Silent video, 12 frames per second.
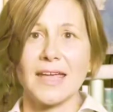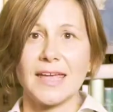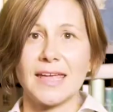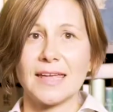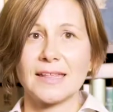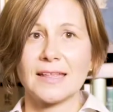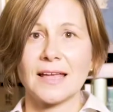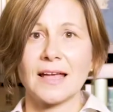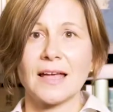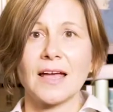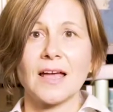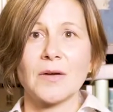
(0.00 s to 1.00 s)
In
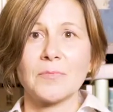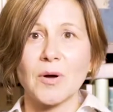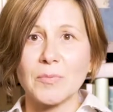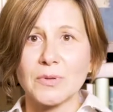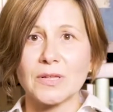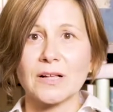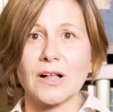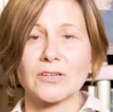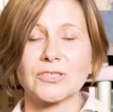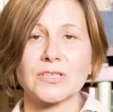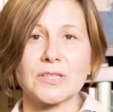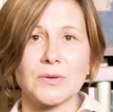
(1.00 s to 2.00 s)
popular
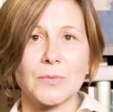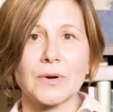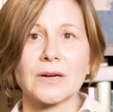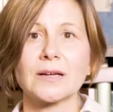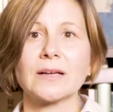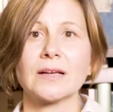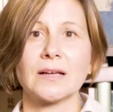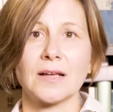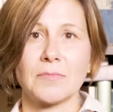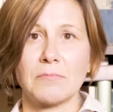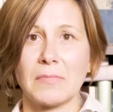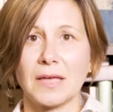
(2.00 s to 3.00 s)
culture, the work
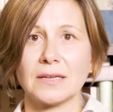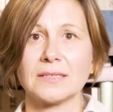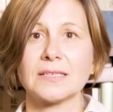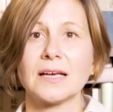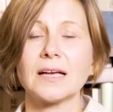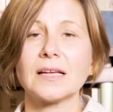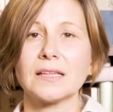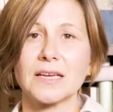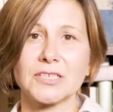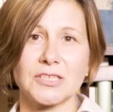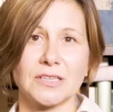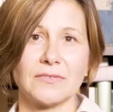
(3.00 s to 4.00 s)
meant a
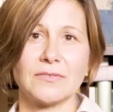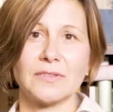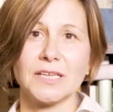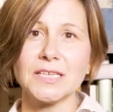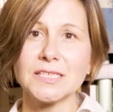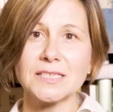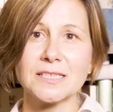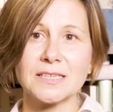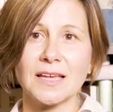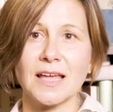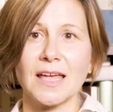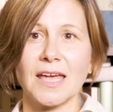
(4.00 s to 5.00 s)
collection of
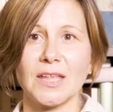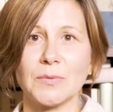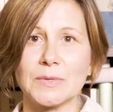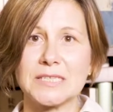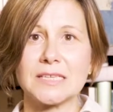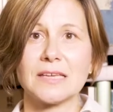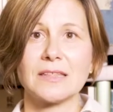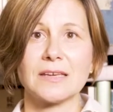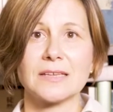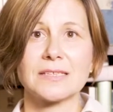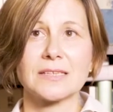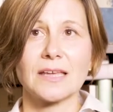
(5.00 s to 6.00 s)
lists, and we see
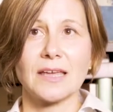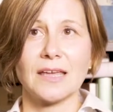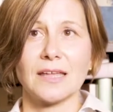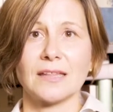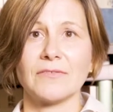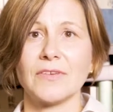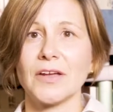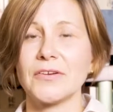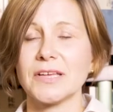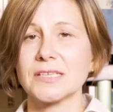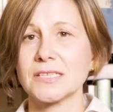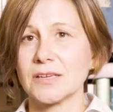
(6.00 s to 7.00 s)
this in
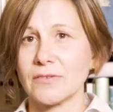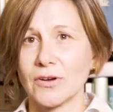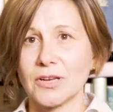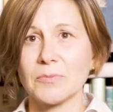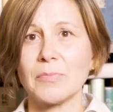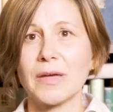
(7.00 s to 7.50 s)
various erotic